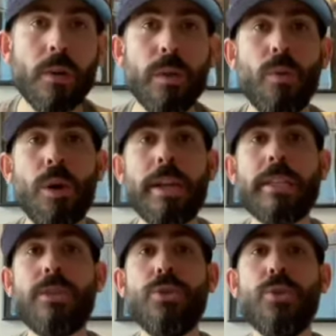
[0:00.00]
We
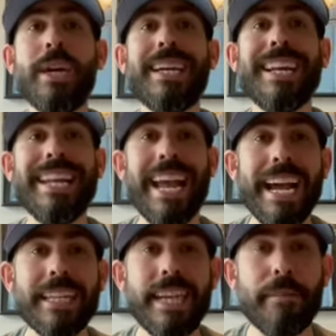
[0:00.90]
wanted to
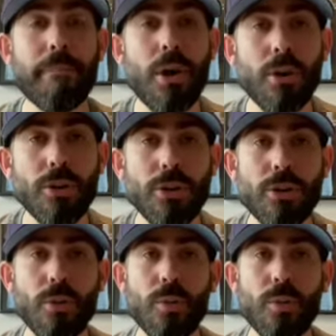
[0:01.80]
connect and partner